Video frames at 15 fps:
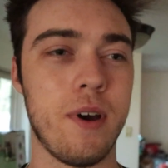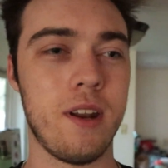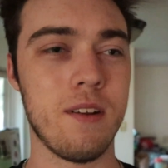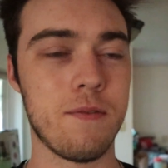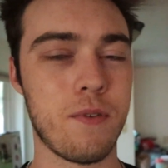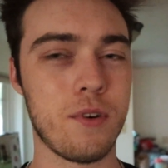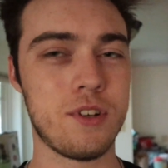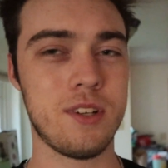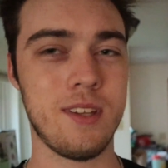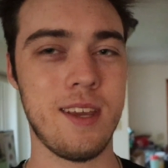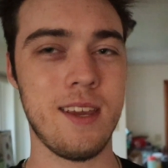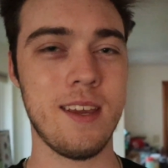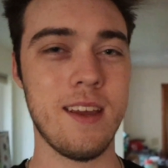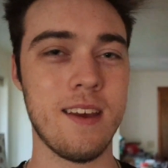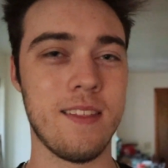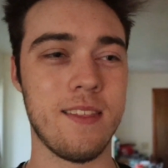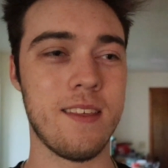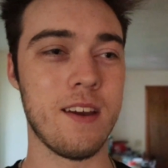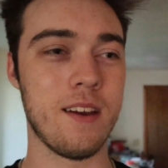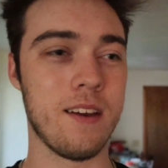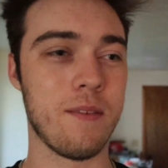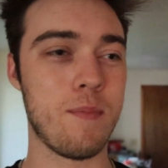But unfortunately,
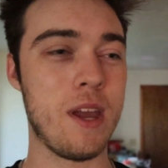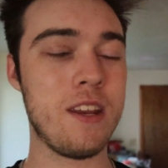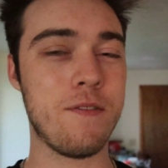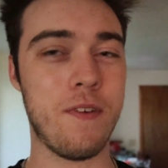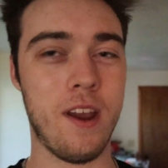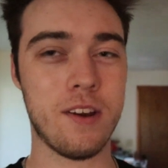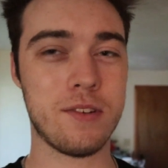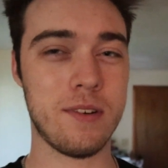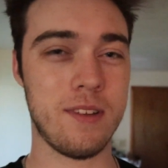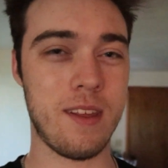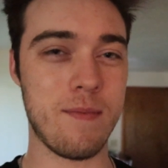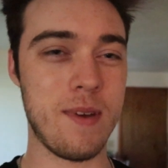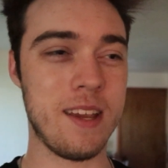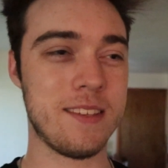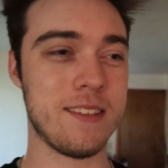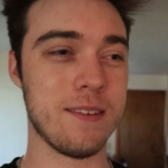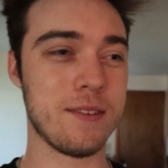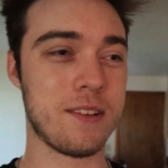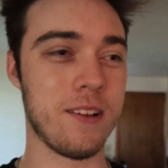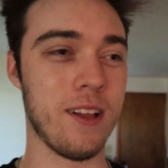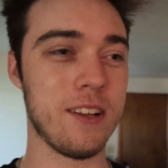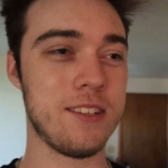the manufacturer that makes those
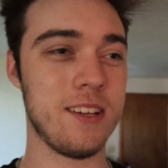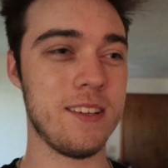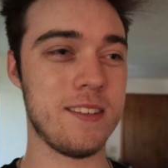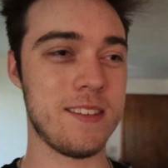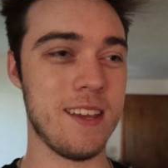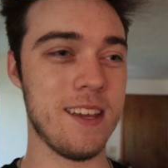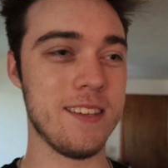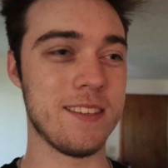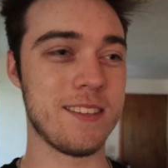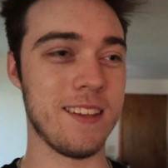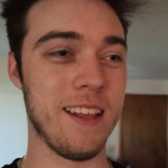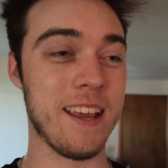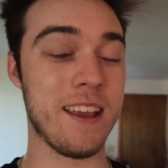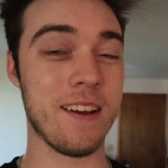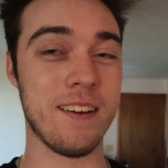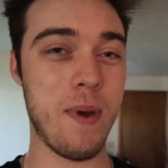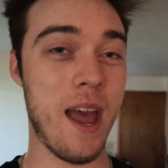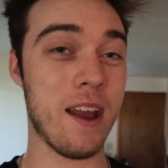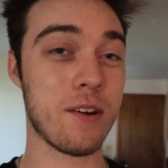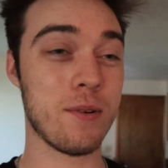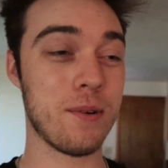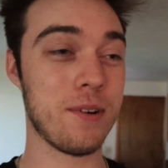clutches is like
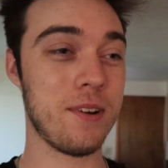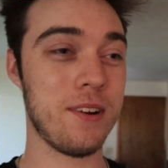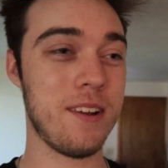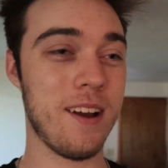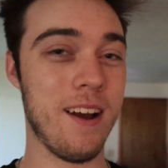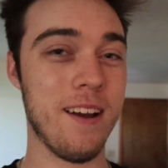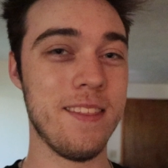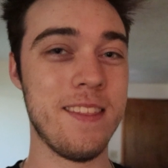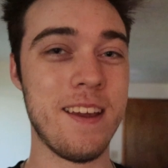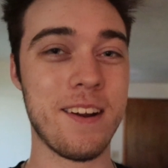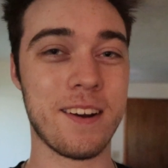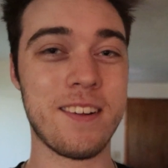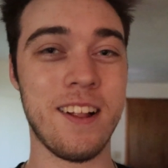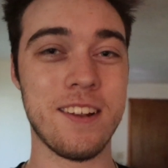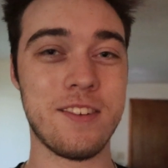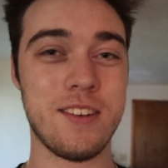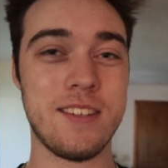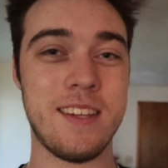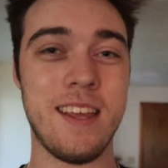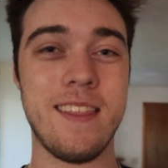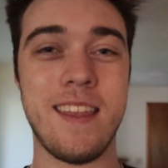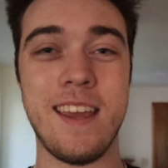back ordered on their clutches,
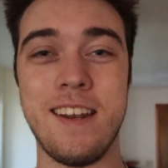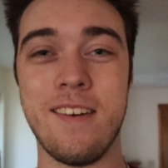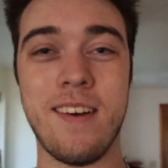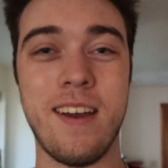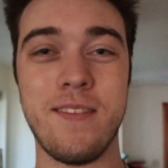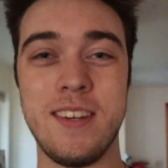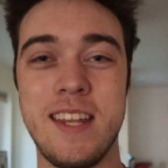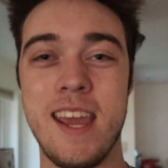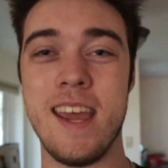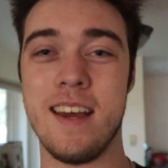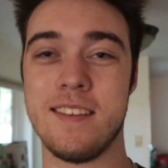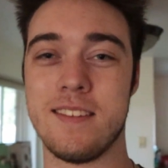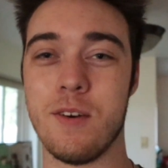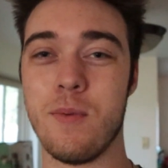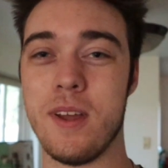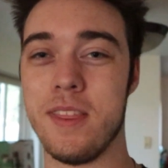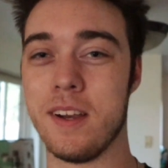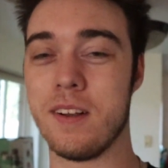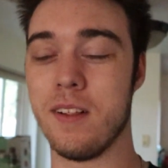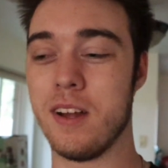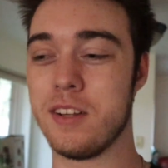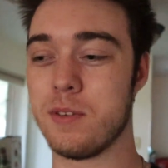and they don't have a date as to when the
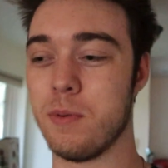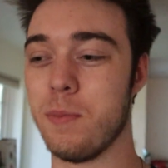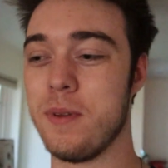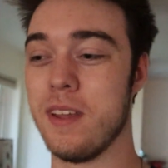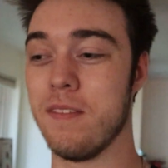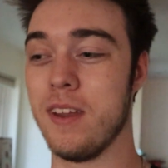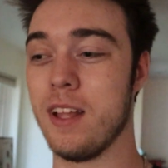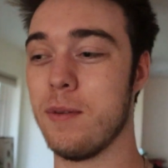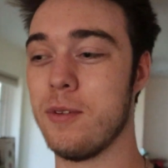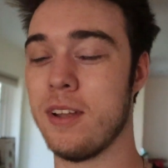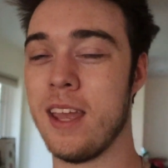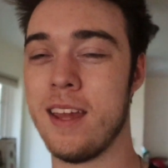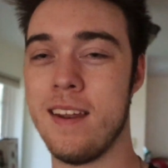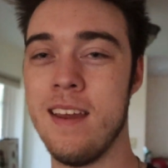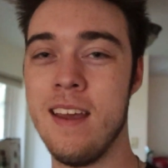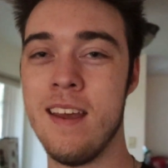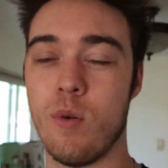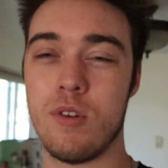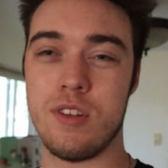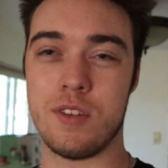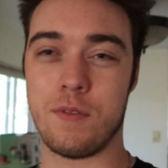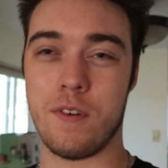clutch will be available again,
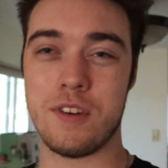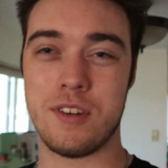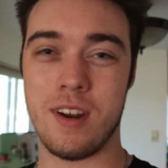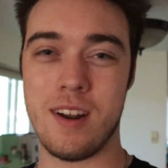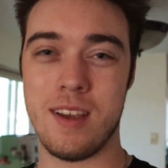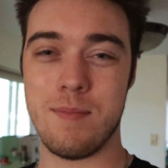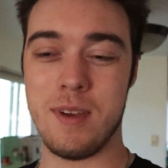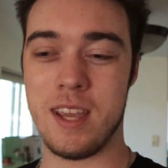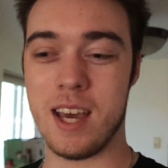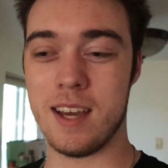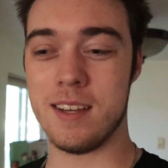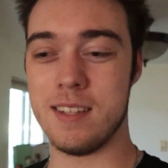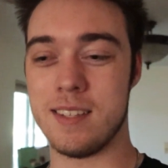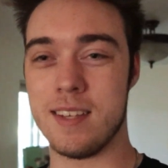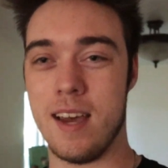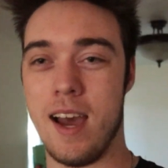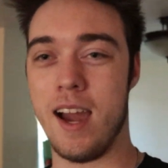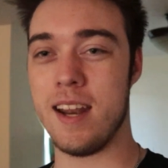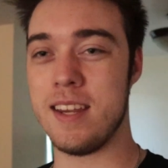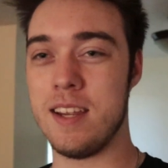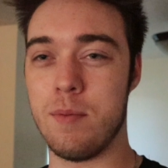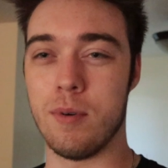which is frustrating because
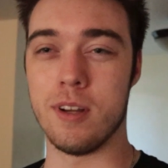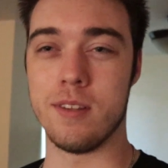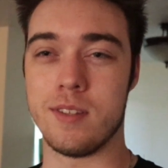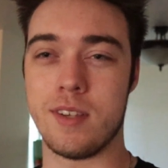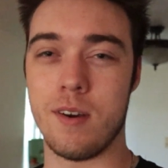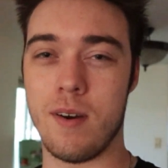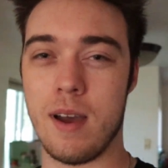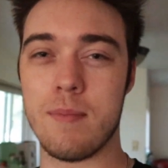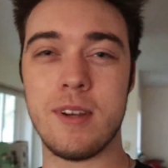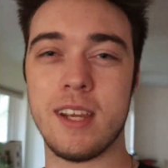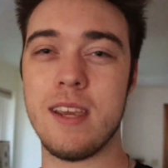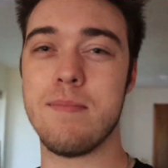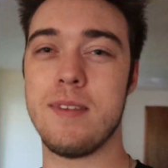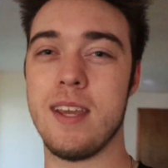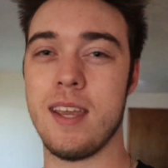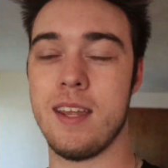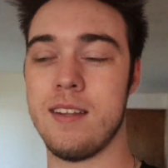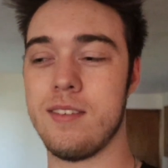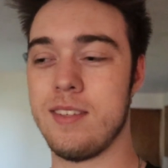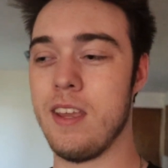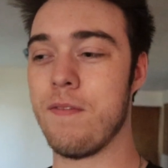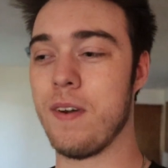I need one. So I'm gonna keep
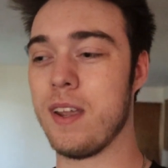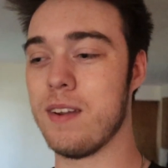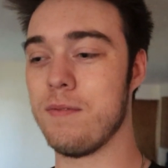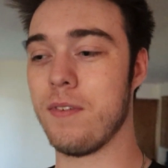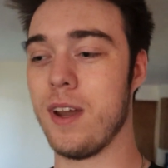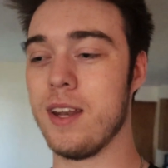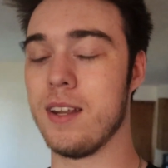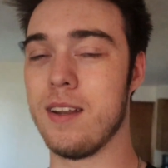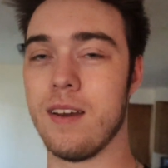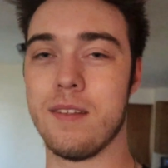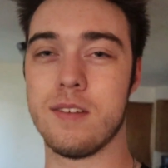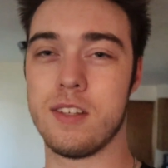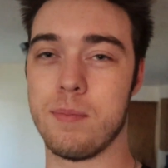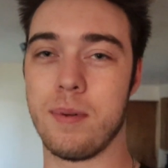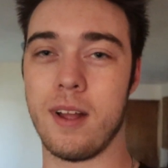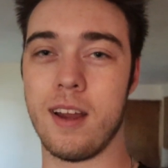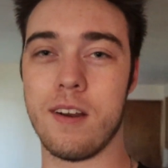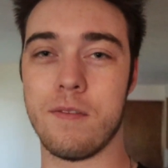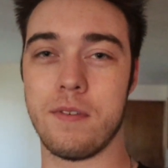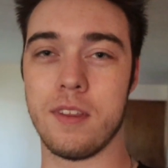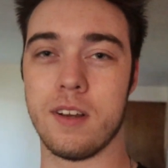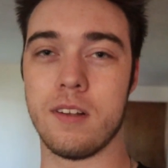digging, see if I can find another supplier
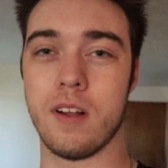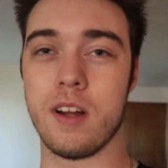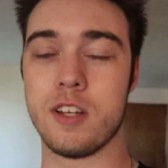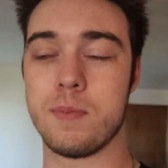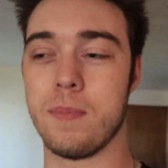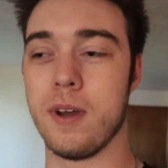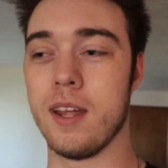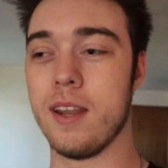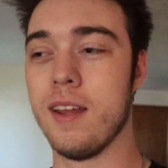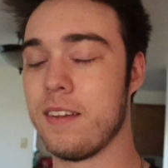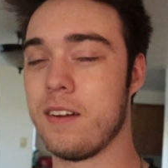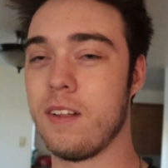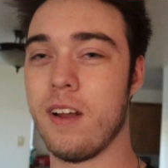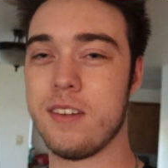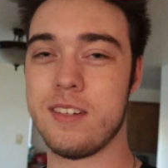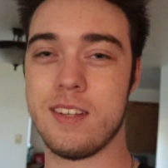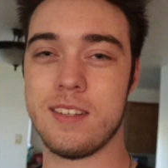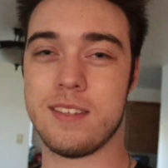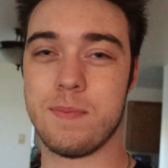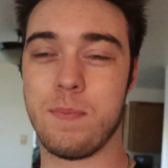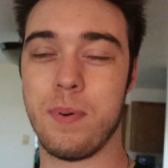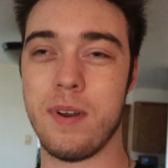for the clutch, but the clutch
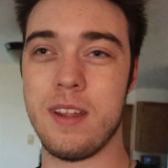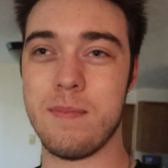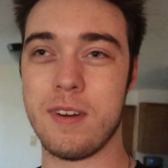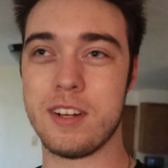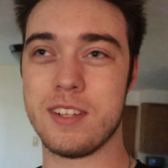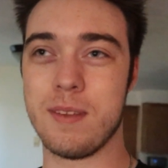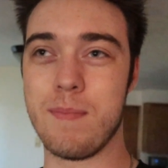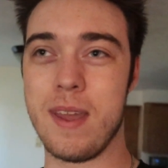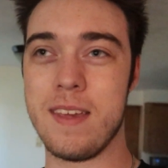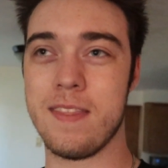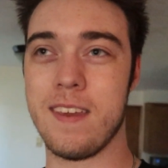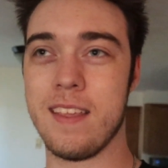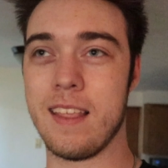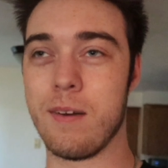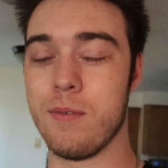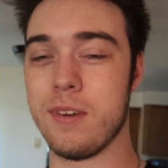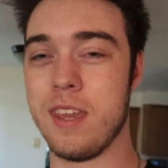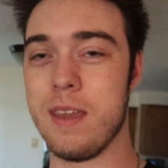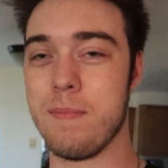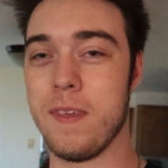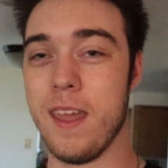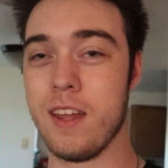is pretty much the main thing that will
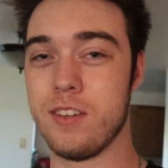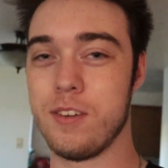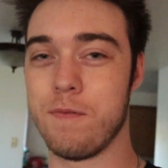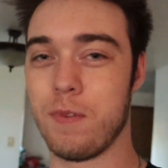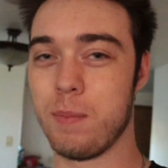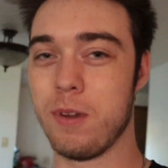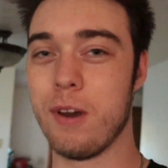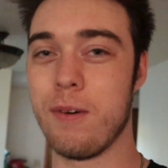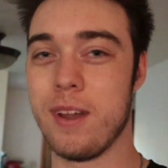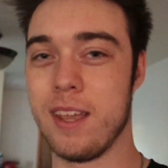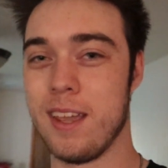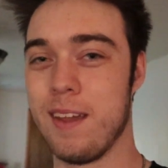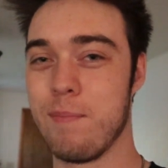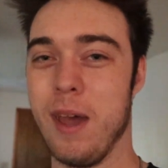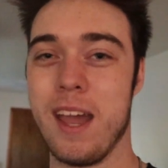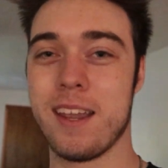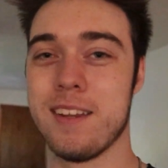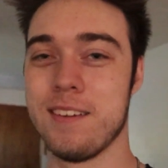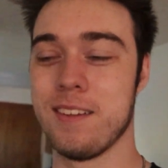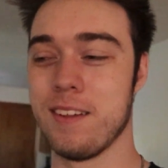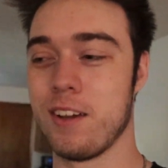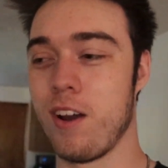keep the engine from going back
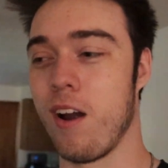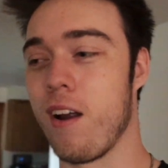into the